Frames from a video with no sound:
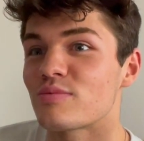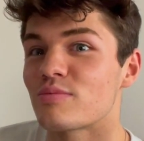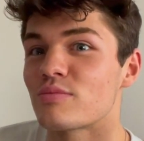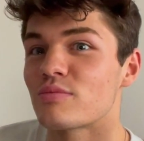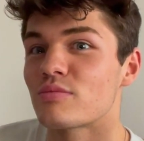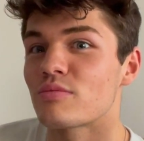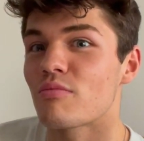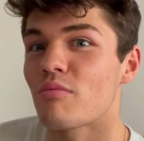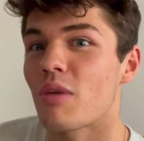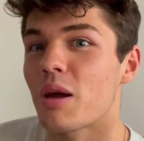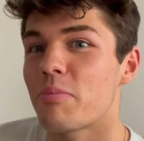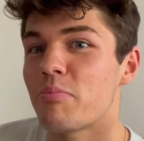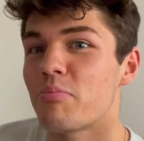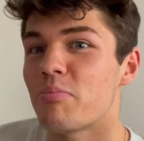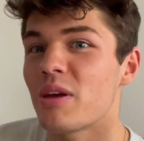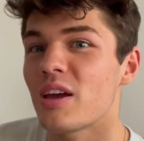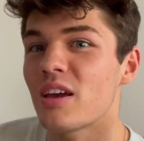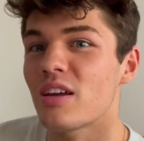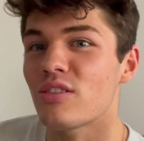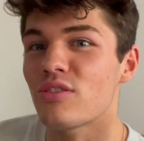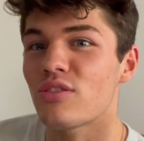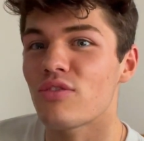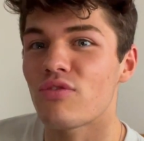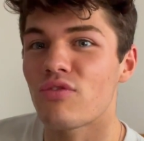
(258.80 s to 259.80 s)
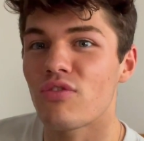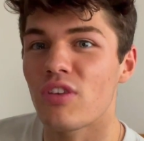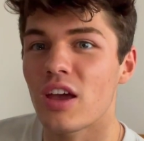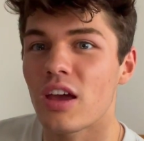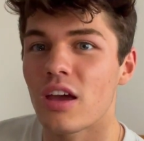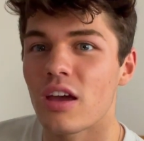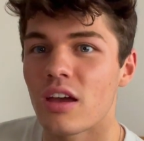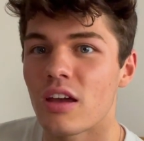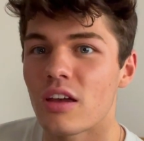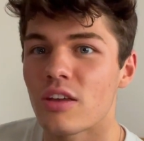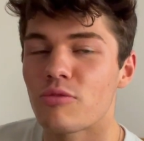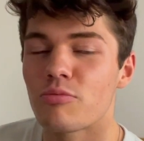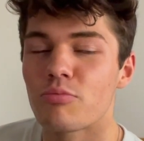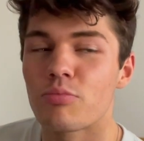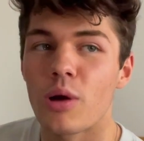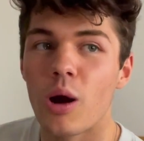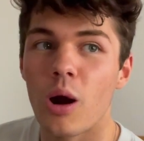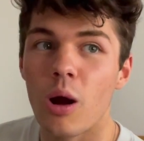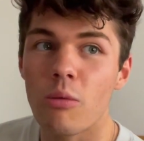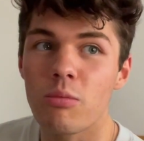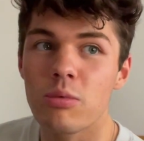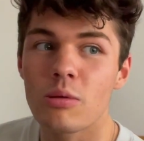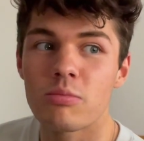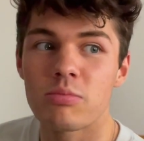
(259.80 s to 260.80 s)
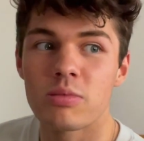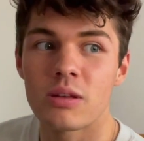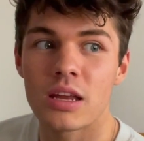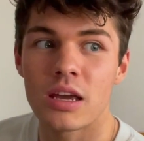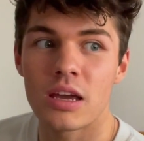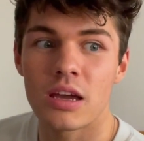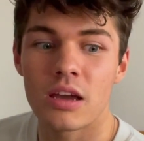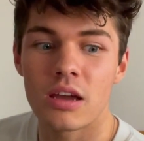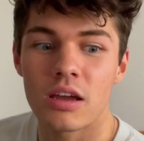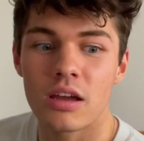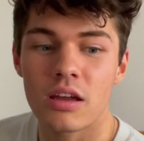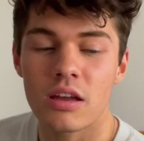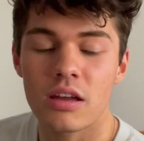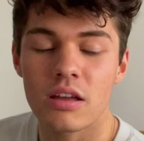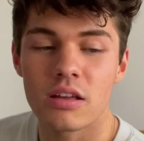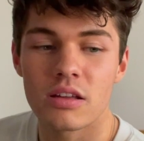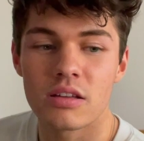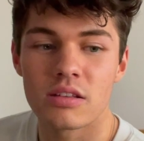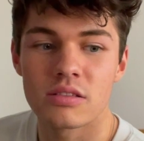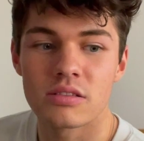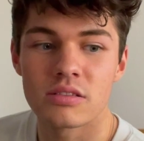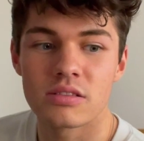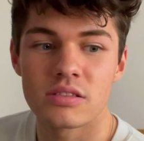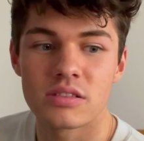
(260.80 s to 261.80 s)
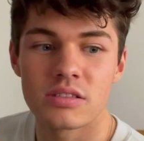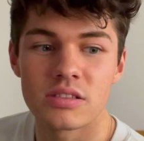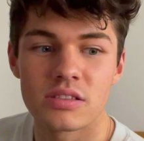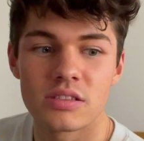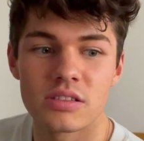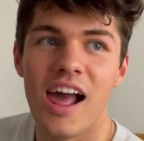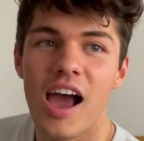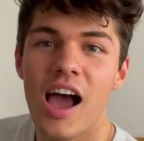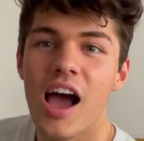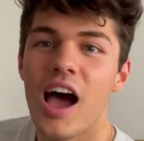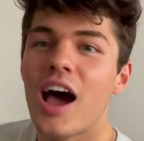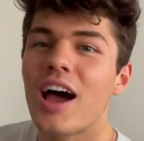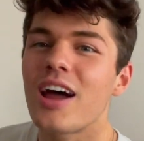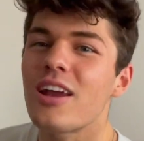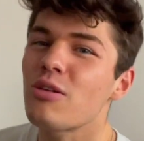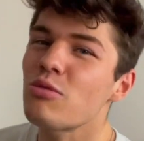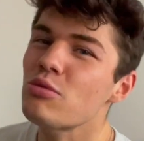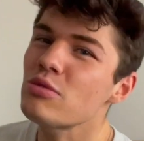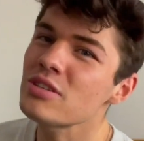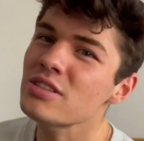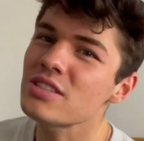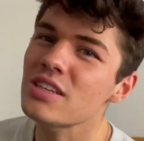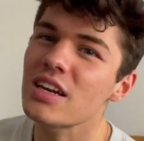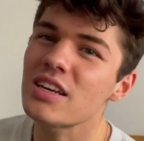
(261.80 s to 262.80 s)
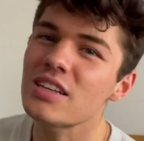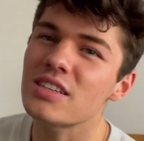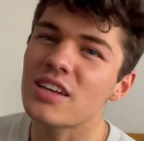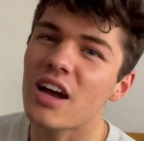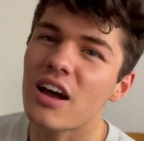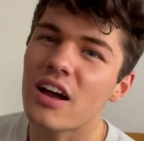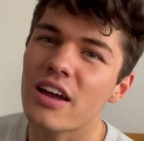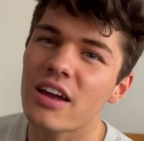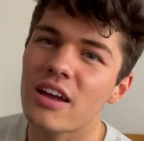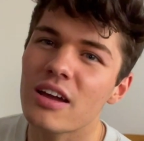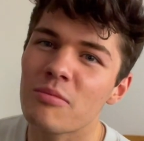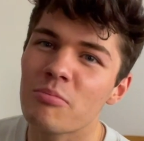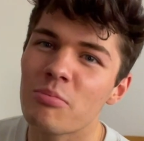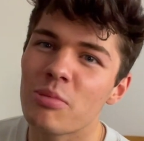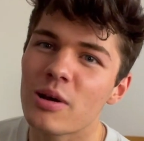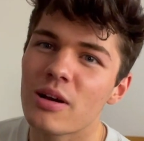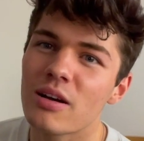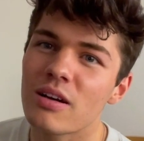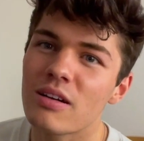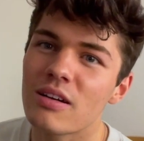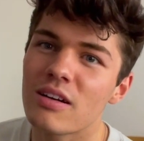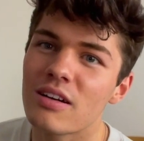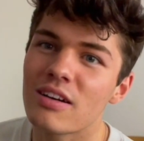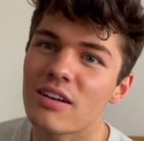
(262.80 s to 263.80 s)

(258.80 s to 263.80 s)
My biggest fear is probably, I don't want to say dying, but